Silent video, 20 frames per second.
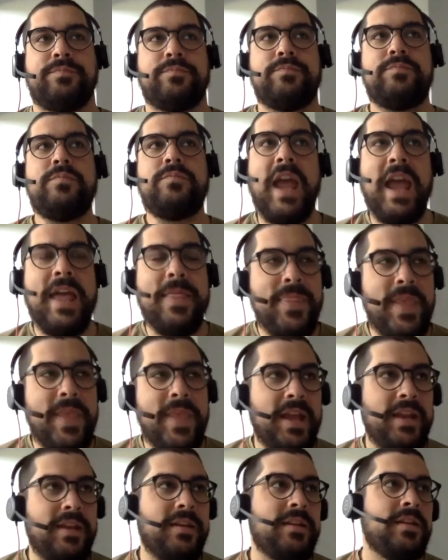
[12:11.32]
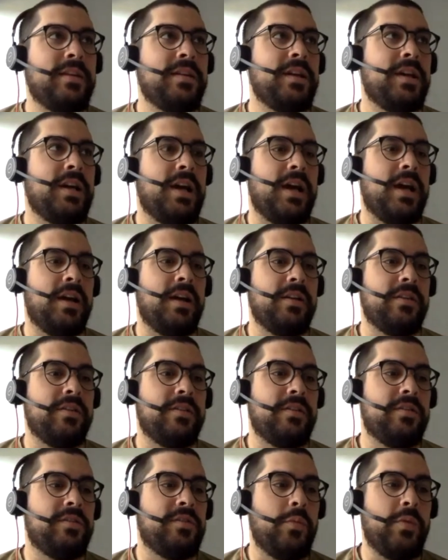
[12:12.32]
And then,
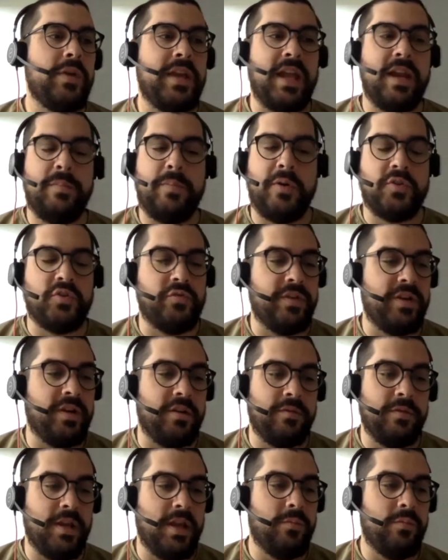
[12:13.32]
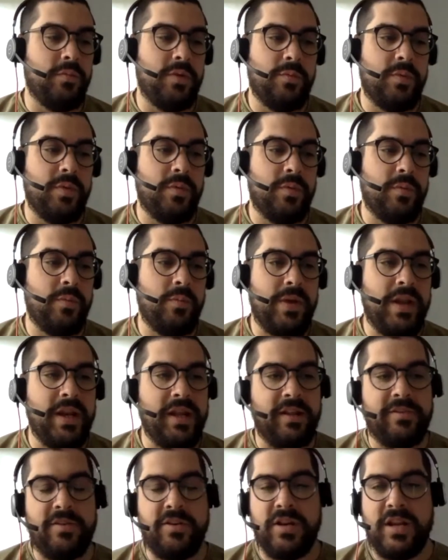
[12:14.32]
so we kind of persevered, and we made a
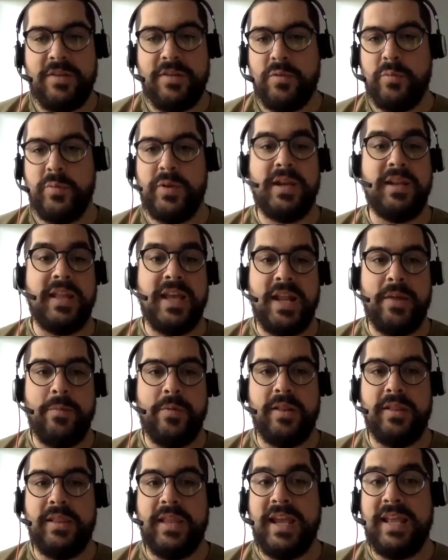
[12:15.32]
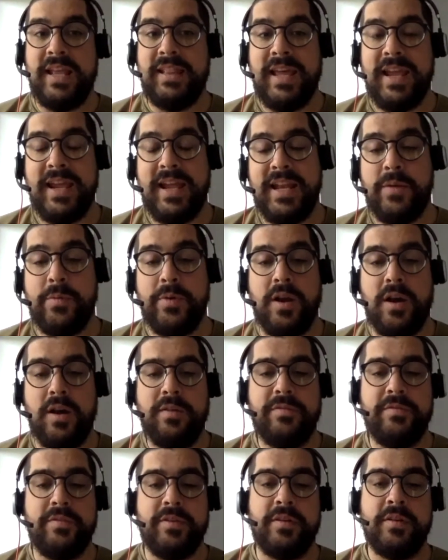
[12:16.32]
concerted effort. We didn't lay anyone
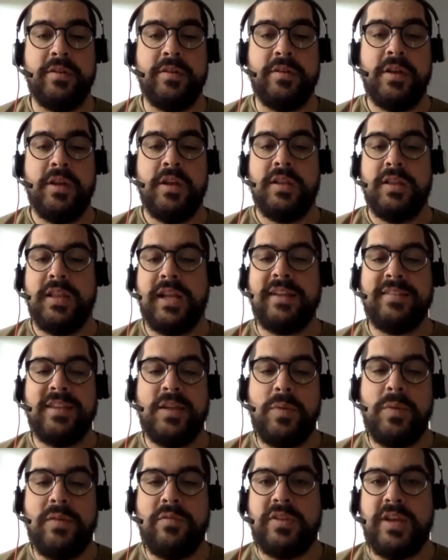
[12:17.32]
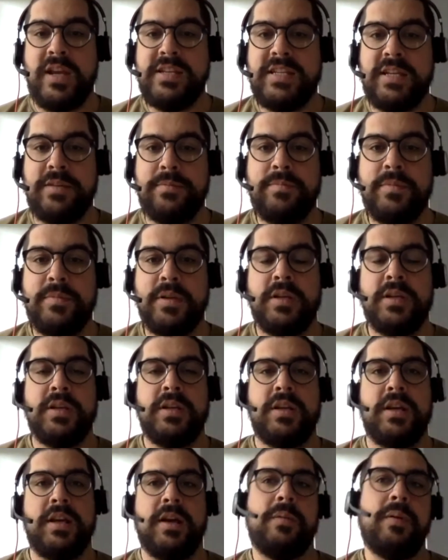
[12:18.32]
off, and like I said, we have a tight team,
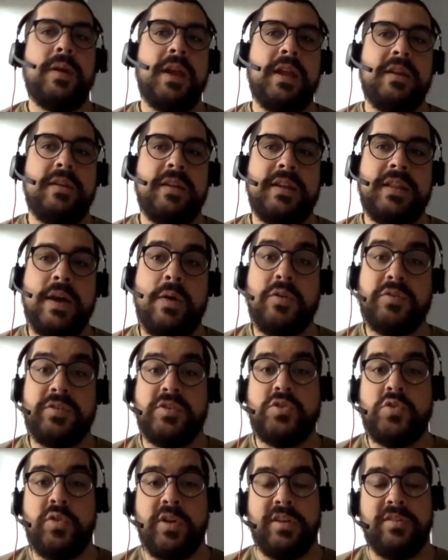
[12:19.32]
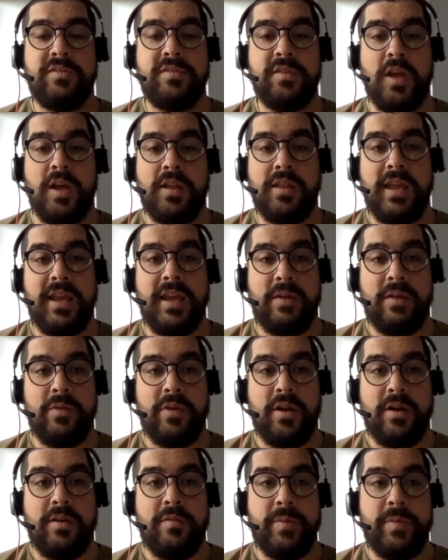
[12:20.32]
and that was a choice, not laying
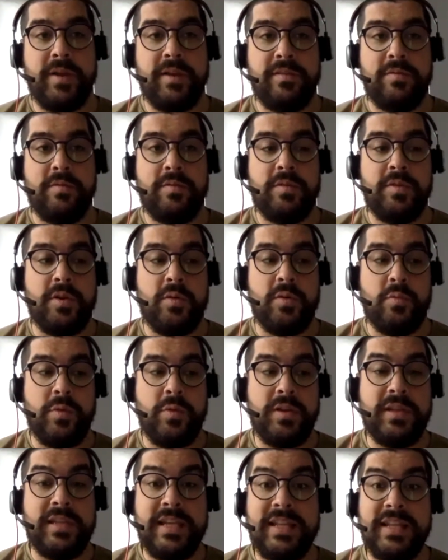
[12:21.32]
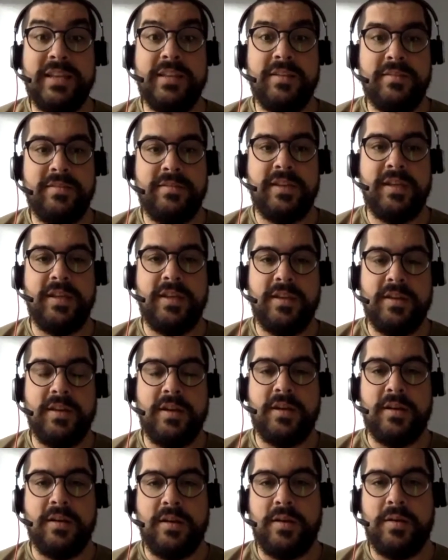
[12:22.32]
anyone off, because we did see
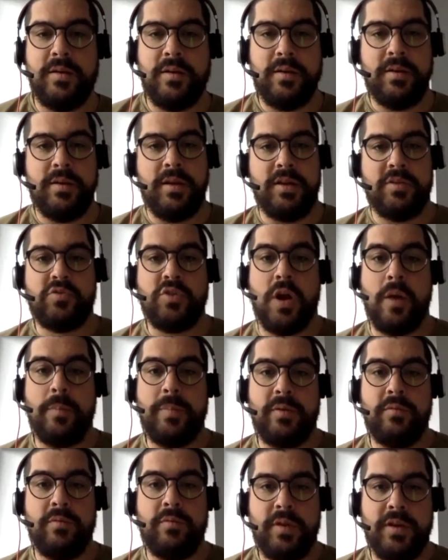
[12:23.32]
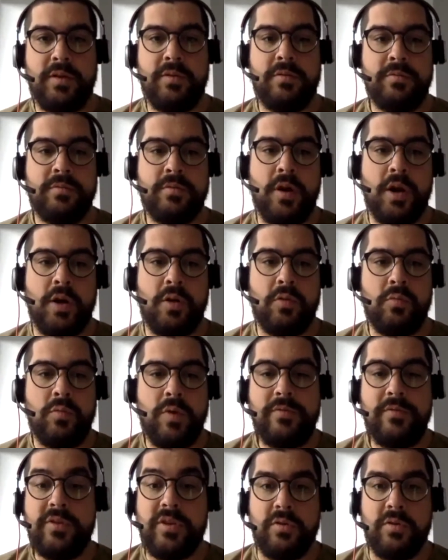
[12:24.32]
a drop in our
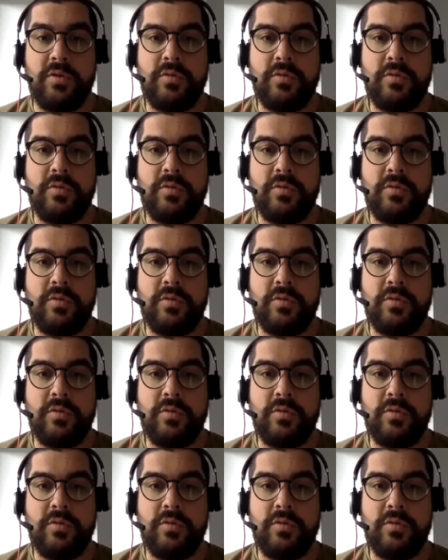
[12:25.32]
revenue,